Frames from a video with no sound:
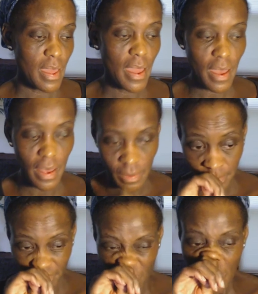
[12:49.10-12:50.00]

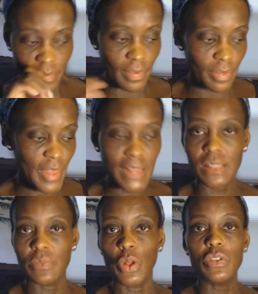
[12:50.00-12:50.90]
And
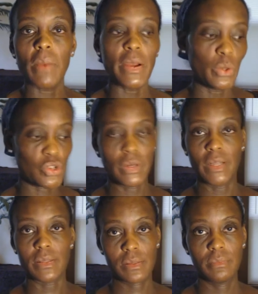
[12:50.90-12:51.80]
those are my
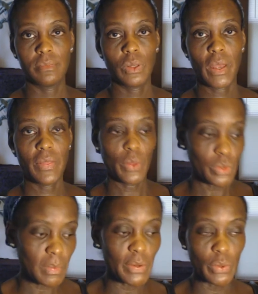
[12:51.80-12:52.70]
nutrients. Okay,
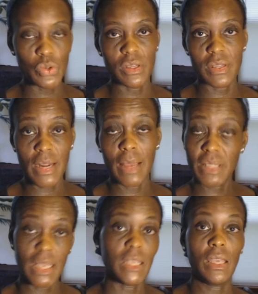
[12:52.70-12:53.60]
those are my nutrients that I'm
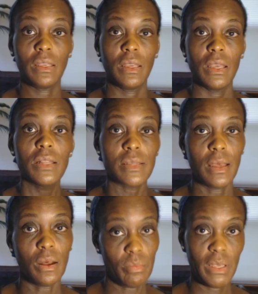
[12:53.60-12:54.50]
taking to
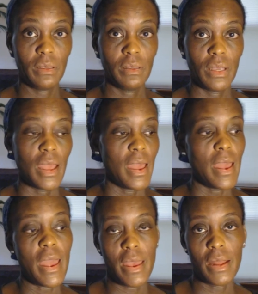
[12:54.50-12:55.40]
help me.
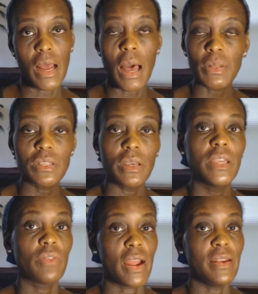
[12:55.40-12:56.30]
And I'm gonna tell
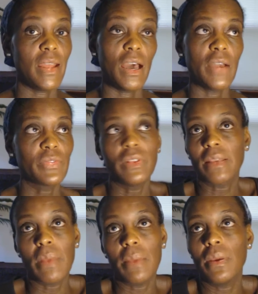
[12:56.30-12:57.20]
you right now, after
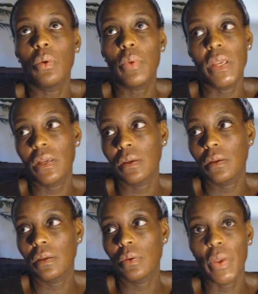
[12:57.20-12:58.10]
like maybe a week
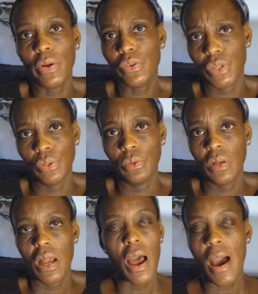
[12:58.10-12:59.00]
or two,
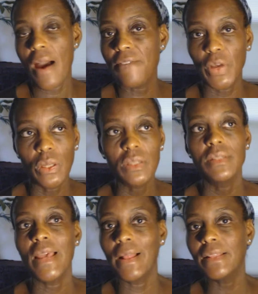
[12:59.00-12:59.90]
I felt
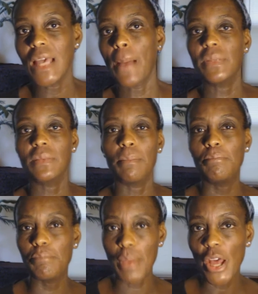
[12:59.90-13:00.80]
10 times
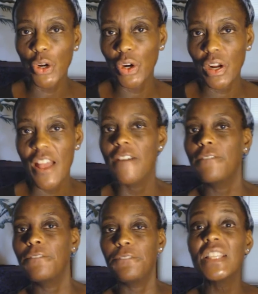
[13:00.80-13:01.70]
better
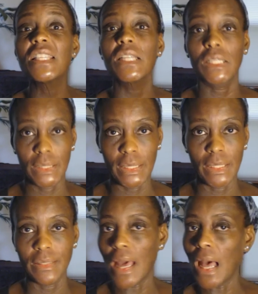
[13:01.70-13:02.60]
physically.
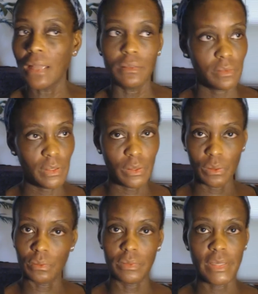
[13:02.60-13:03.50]
Not,
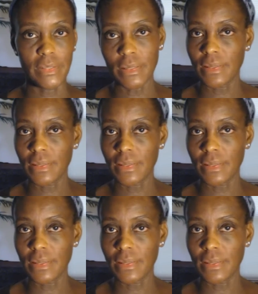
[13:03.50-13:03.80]
it didn't